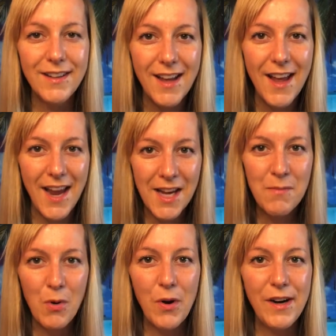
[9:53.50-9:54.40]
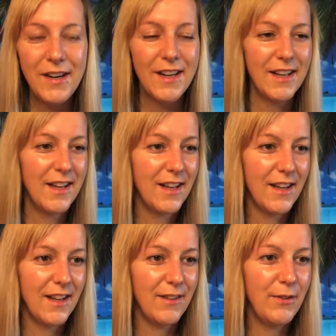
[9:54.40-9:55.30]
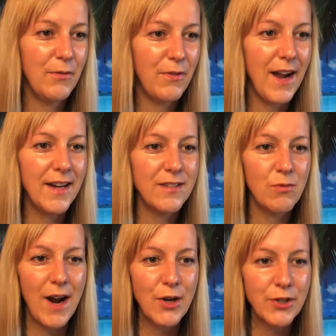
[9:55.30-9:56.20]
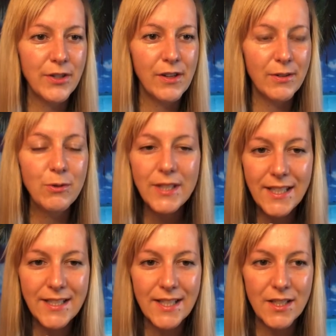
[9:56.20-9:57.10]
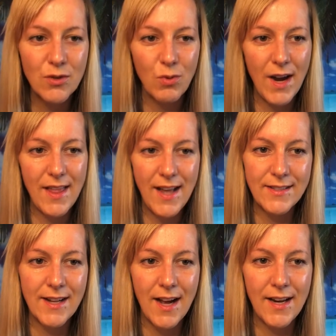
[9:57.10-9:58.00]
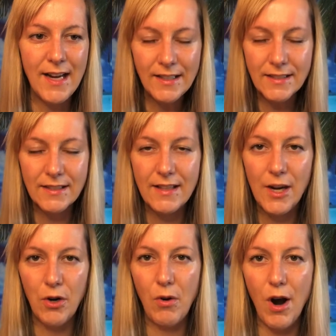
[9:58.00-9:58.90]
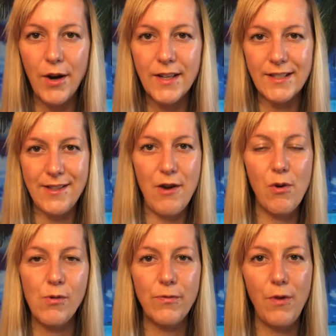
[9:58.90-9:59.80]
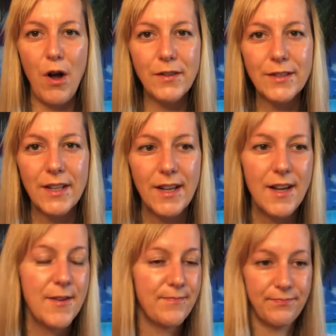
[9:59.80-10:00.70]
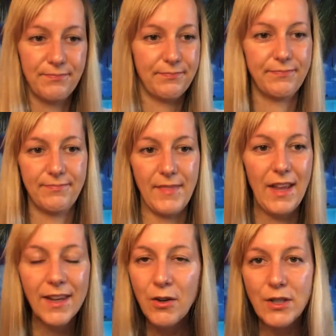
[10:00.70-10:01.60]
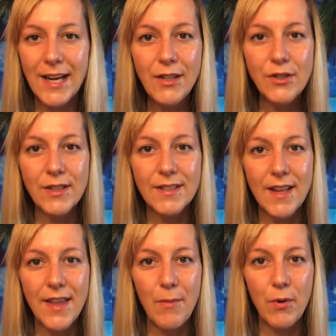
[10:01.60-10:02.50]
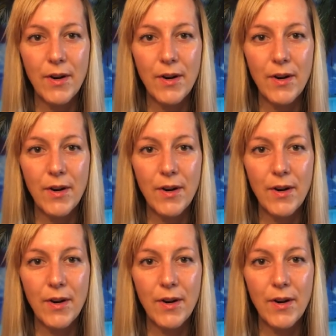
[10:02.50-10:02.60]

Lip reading: anymore, if you find rational reasons why that's not it, they're wrong, it's their own fault, I think you're dangerous at that point.